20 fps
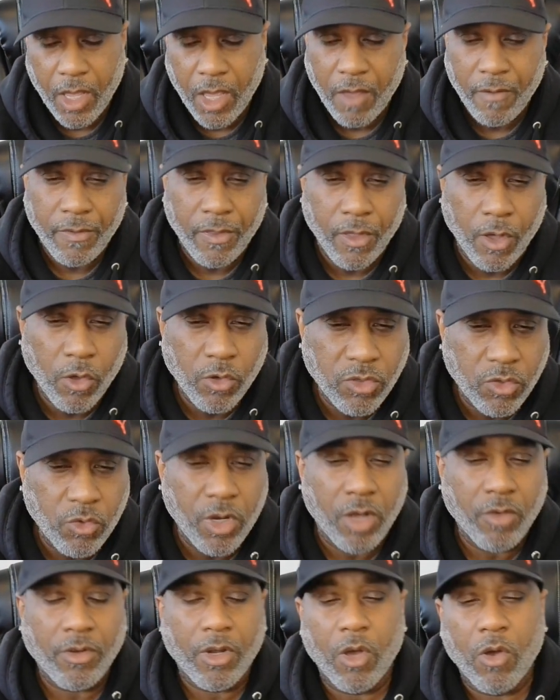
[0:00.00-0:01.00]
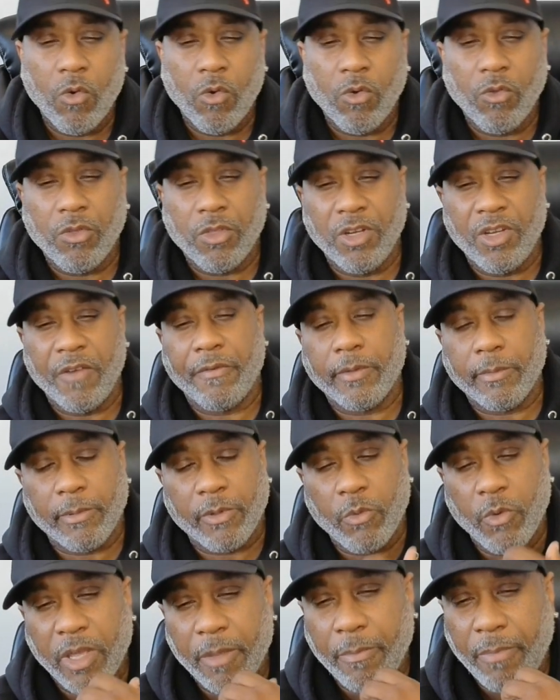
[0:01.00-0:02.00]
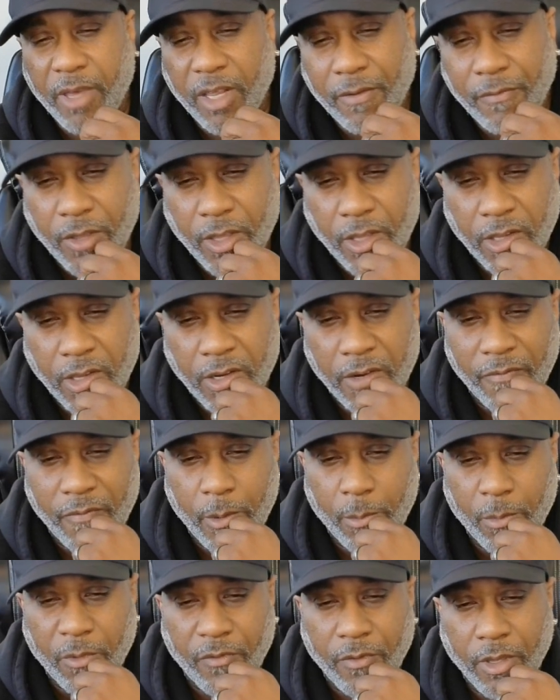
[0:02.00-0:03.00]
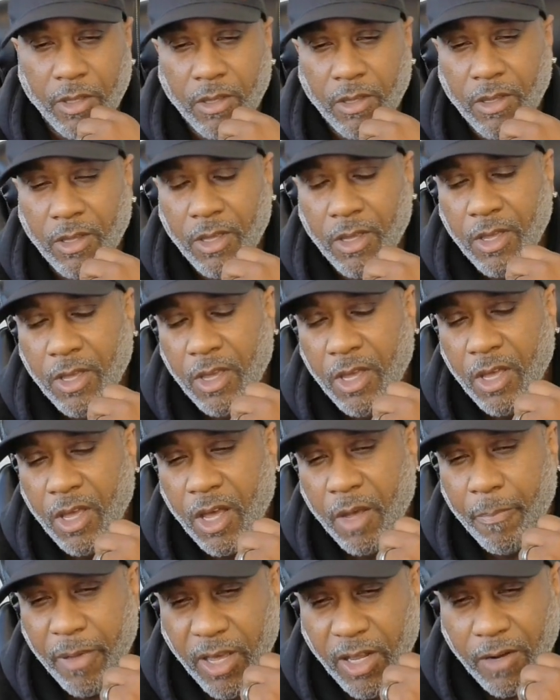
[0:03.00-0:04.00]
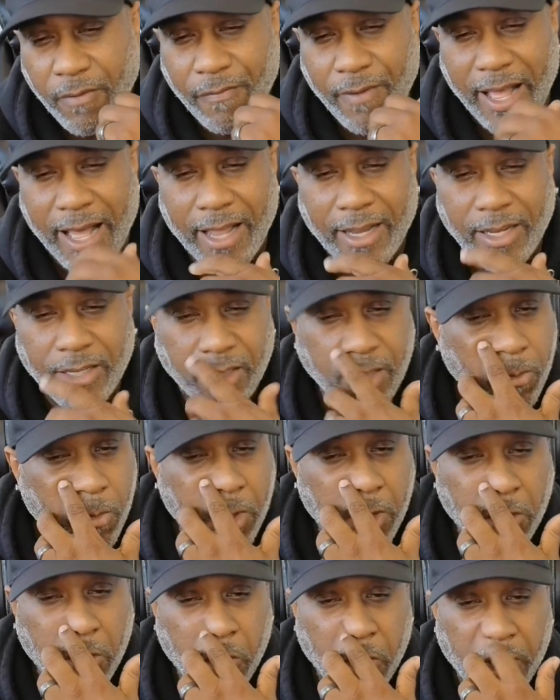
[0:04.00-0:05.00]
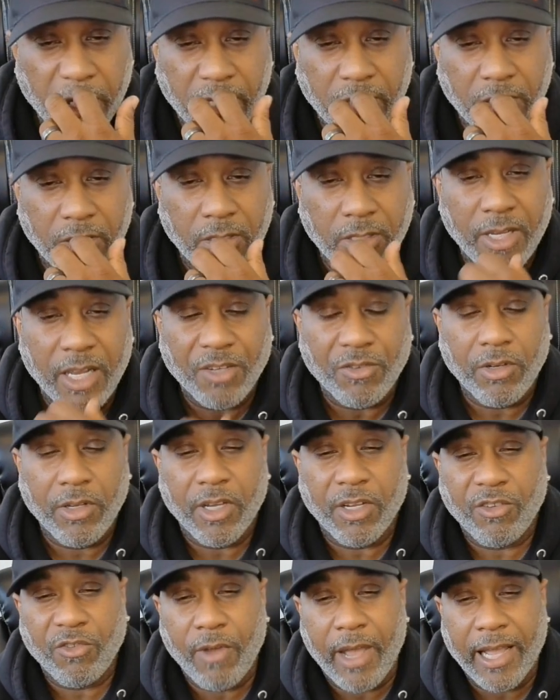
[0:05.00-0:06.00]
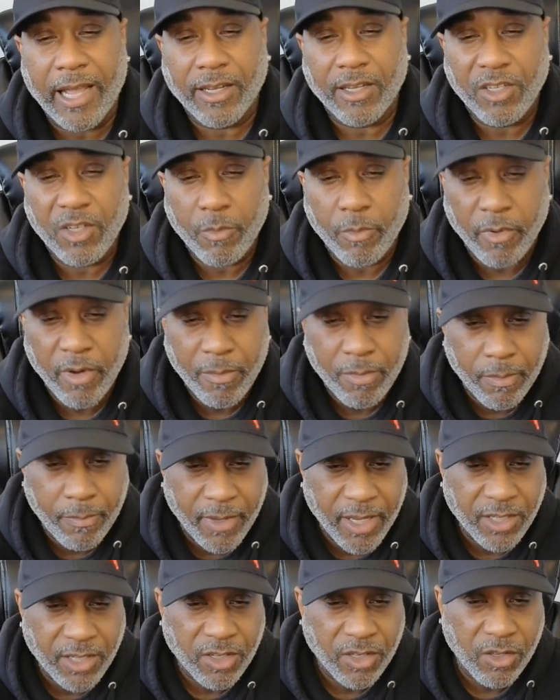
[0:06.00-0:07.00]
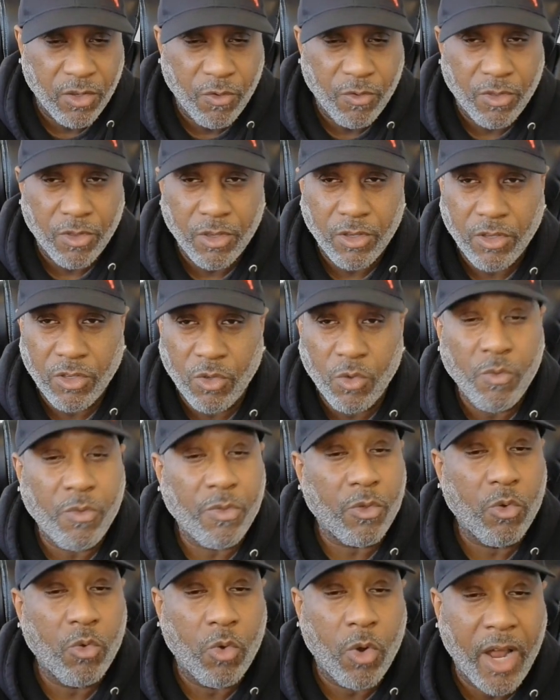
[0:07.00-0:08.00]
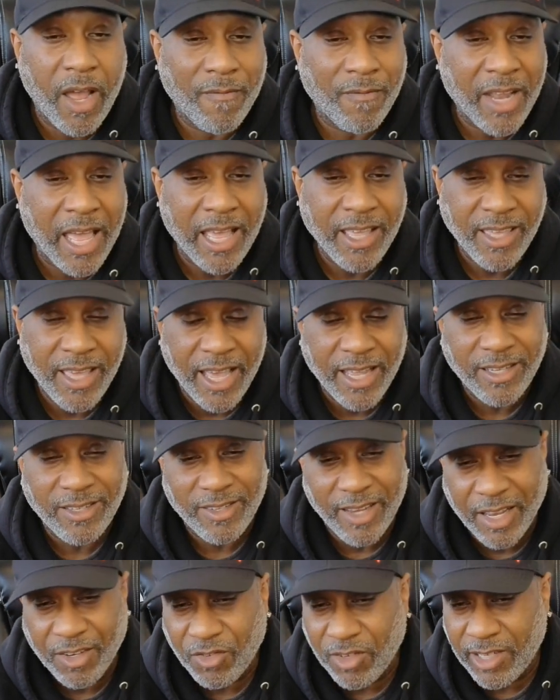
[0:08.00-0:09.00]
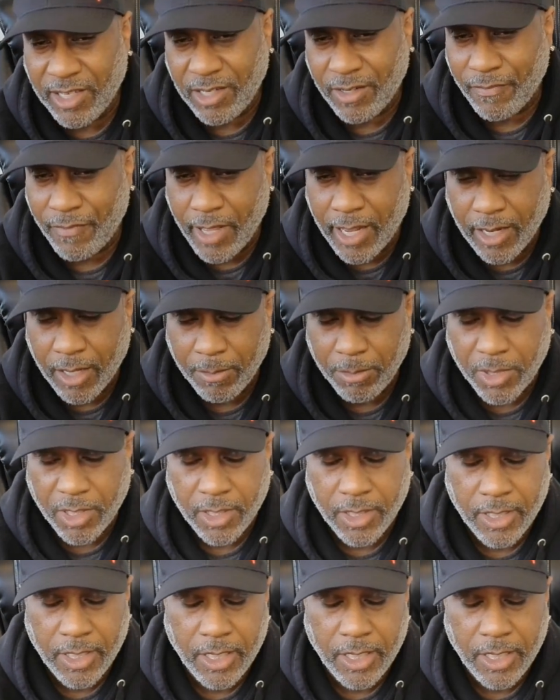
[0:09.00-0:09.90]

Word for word: And for those who don't know the difference between pedophilia and ephebophilia, a pedophile is someone who is sexually attracted to prepubescent youth, youth who have not yet sexually developed.